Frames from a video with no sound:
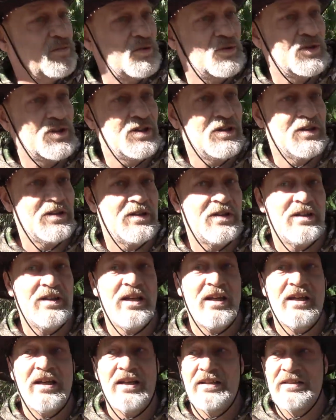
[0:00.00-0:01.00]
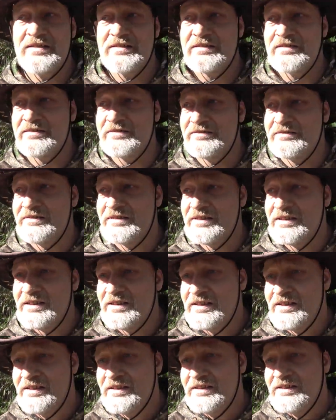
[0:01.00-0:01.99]
pretty good today, so
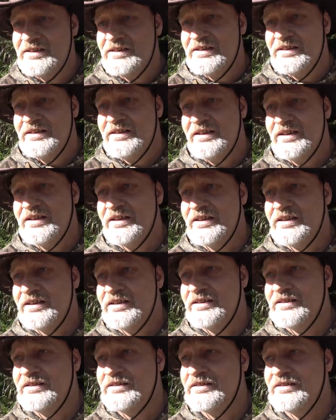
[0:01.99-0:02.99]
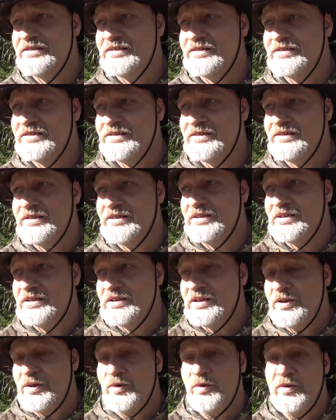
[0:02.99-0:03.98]
uh,
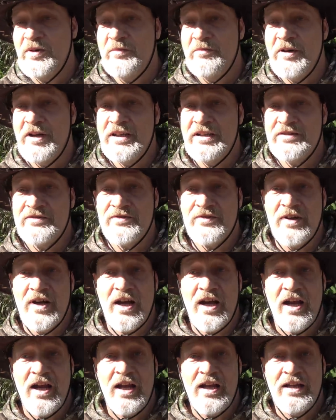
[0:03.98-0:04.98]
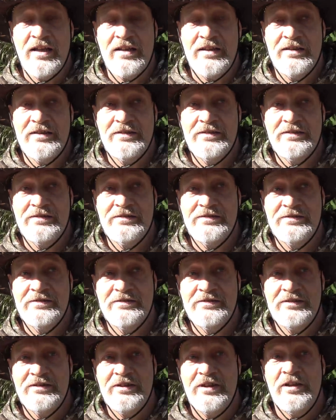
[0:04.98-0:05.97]
we might try.
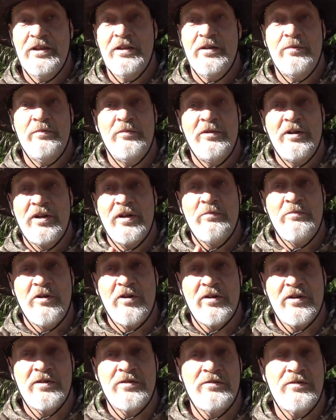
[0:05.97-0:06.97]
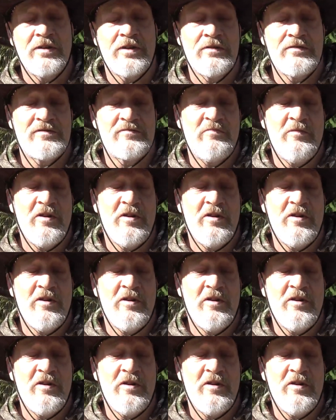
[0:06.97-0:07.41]
Monkey bought a new ghost